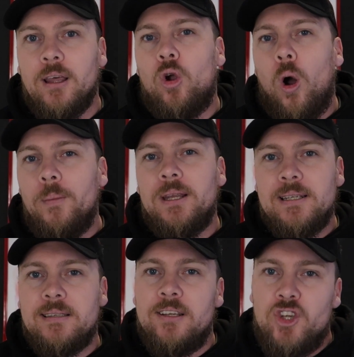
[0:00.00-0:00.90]
the
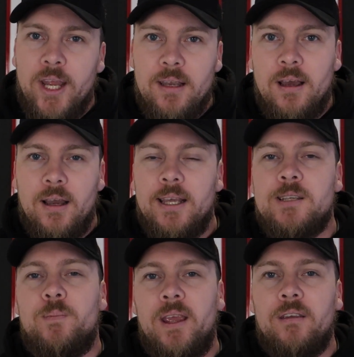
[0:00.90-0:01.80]
communist agenda
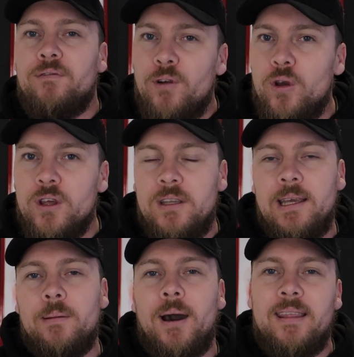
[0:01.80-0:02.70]
is being furthered
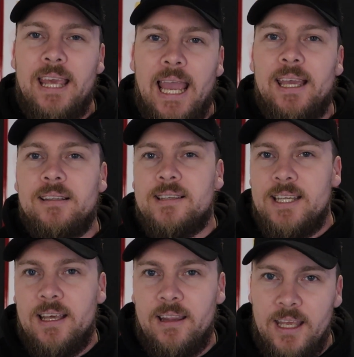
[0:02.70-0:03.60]
here by the
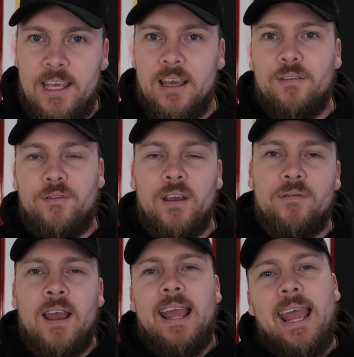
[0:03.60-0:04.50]
ANC and the
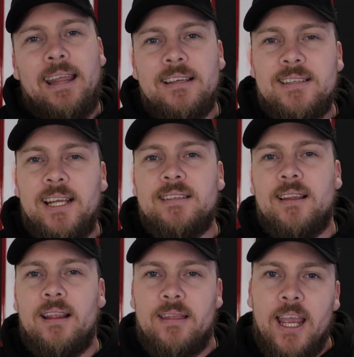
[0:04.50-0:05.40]
EFF in the sense
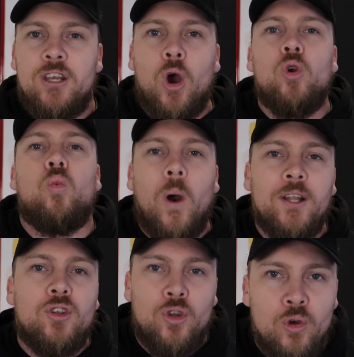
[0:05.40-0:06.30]
that they don't
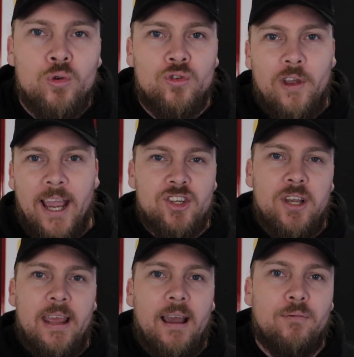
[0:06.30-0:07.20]
want you to
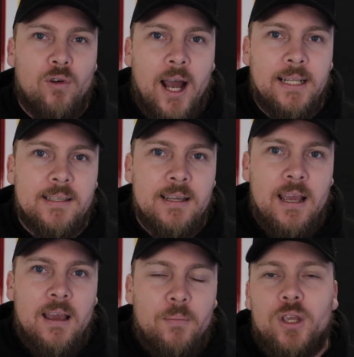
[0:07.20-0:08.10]
actually have rights
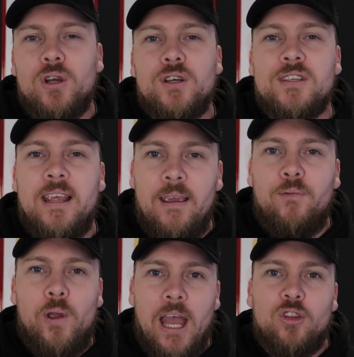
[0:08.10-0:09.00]
because
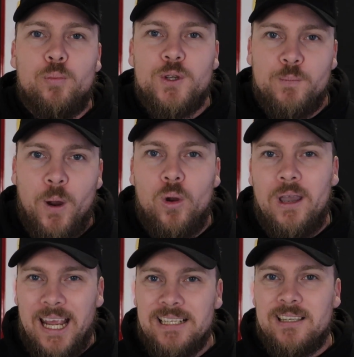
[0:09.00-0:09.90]
if we had to postpone
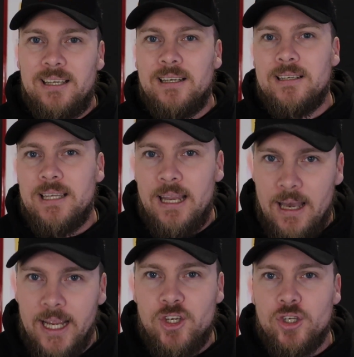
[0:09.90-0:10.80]
next year's
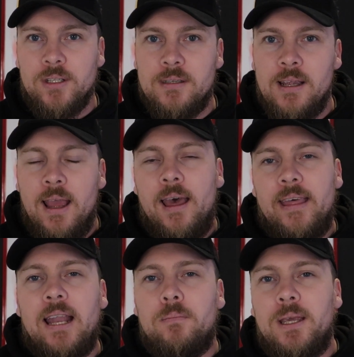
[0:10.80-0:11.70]
elections,
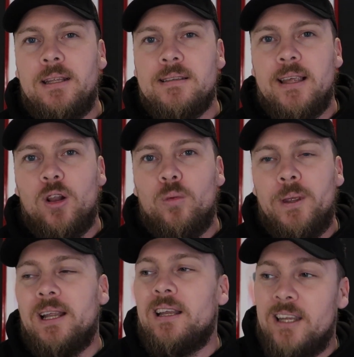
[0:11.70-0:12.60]
that means that it'll
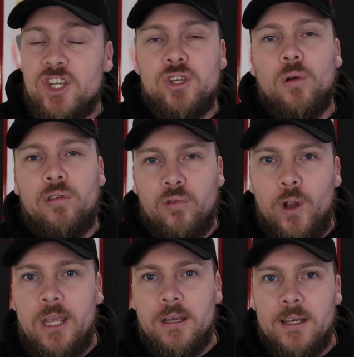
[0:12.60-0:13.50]
be an additional
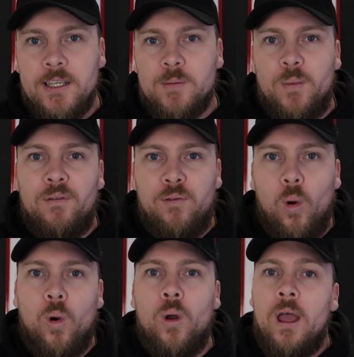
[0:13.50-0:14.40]
three years
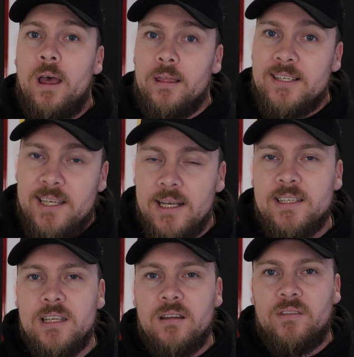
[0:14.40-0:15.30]
before the
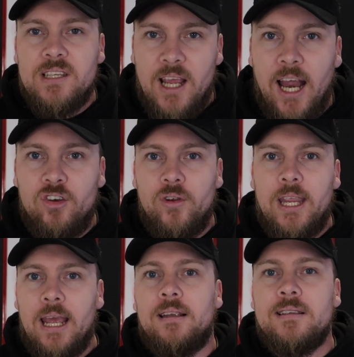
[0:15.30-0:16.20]
citizens of this country
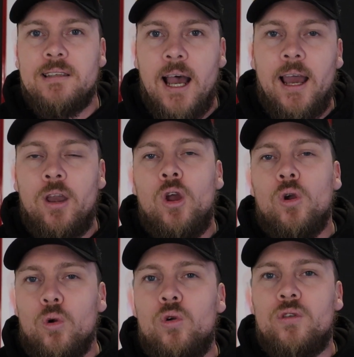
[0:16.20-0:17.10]
can decide
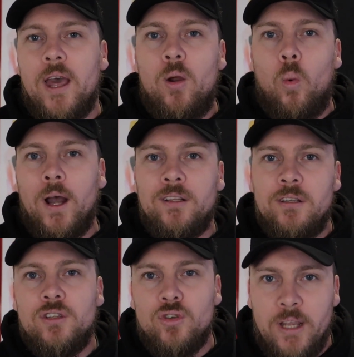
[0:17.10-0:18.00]
who they
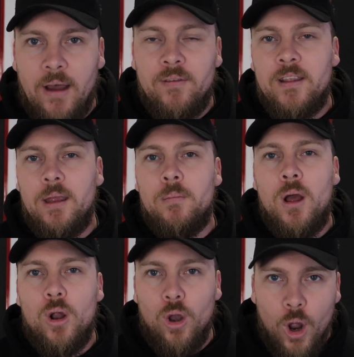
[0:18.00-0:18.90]
want to govern
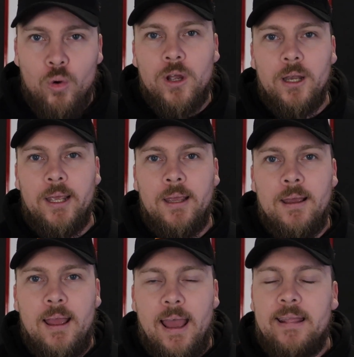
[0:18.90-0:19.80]
them locally.
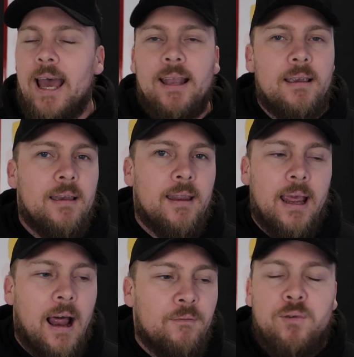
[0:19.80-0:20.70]
And that
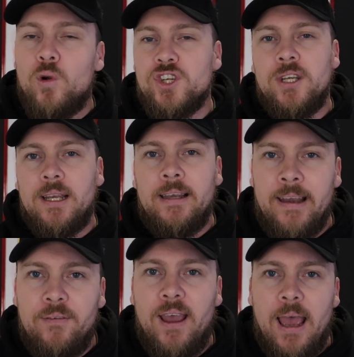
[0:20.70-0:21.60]
can unfortunately
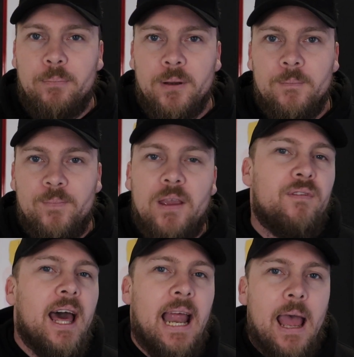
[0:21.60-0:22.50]
never happen. If
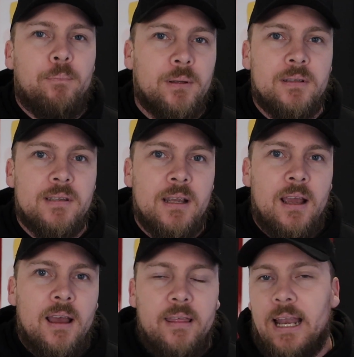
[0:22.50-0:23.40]
that happens,
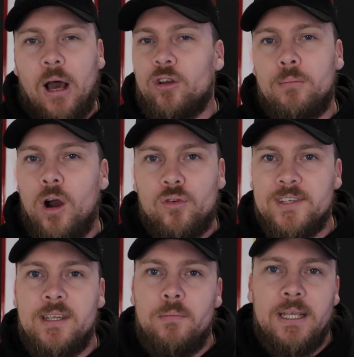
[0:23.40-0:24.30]
then our
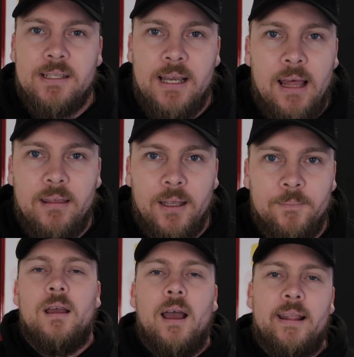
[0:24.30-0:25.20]
democracy means nothing.
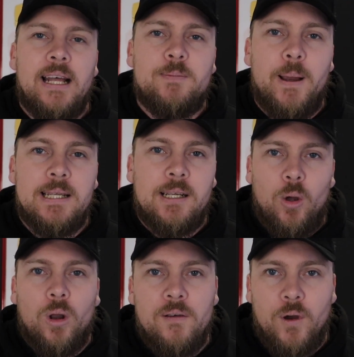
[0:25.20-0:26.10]
And that's basically
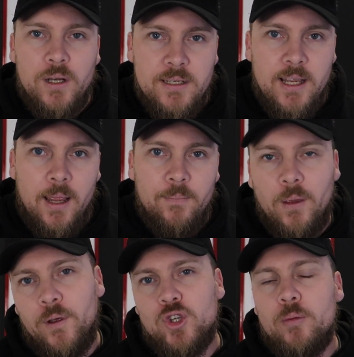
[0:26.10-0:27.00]
all I've got to say.
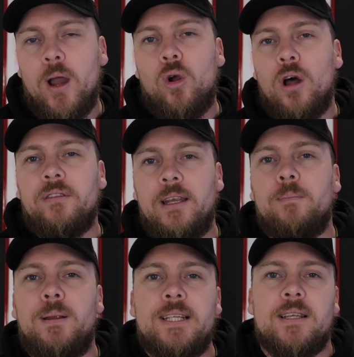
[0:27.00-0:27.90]
If you enjoy my content
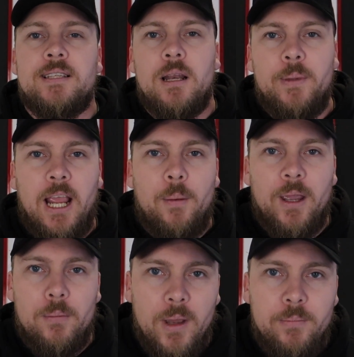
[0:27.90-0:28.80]
and please consider
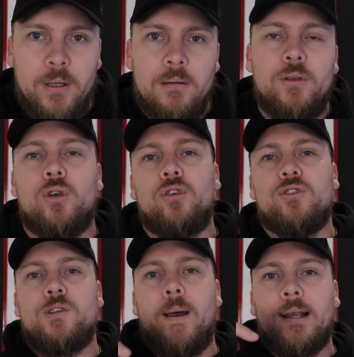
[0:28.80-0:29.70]
becoming a member, you can do
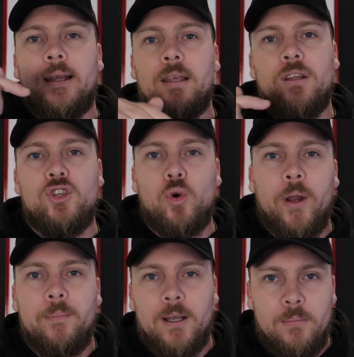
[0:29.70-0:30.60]
so by clicking the
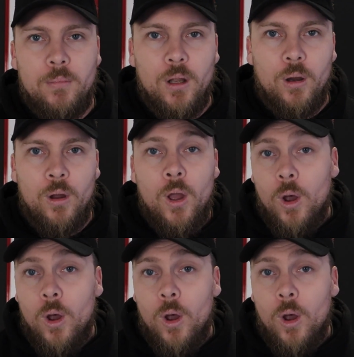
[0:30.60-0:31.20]
join button below.